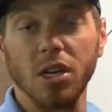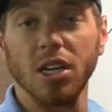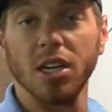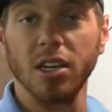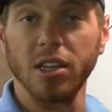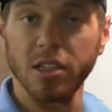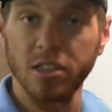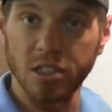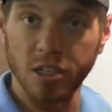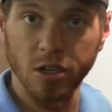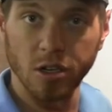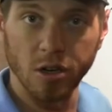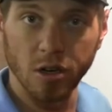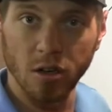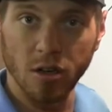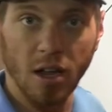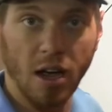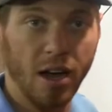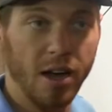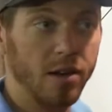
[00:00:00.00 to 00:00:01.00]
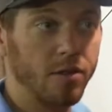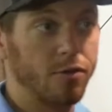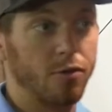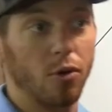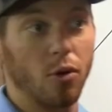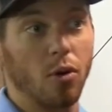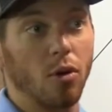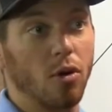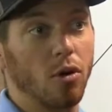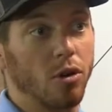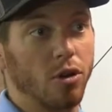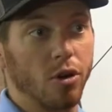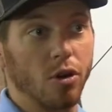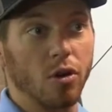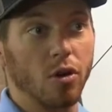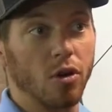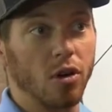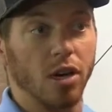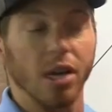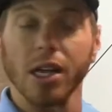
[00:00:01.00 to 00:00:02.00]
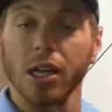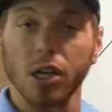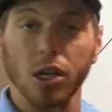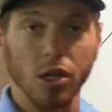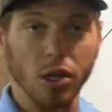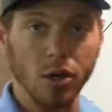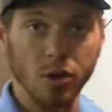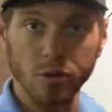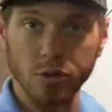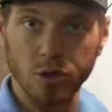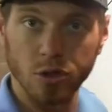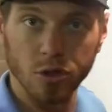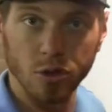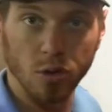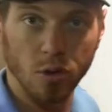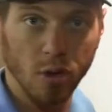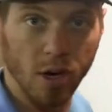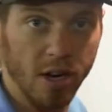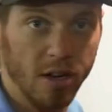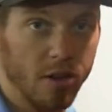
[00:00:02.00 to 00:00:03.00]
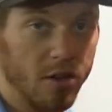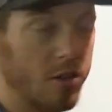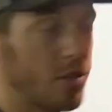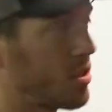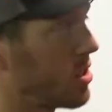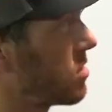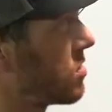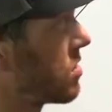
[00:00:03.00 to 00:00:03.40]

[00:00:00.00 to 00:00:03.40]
to be an interior light for your enclosed trailers.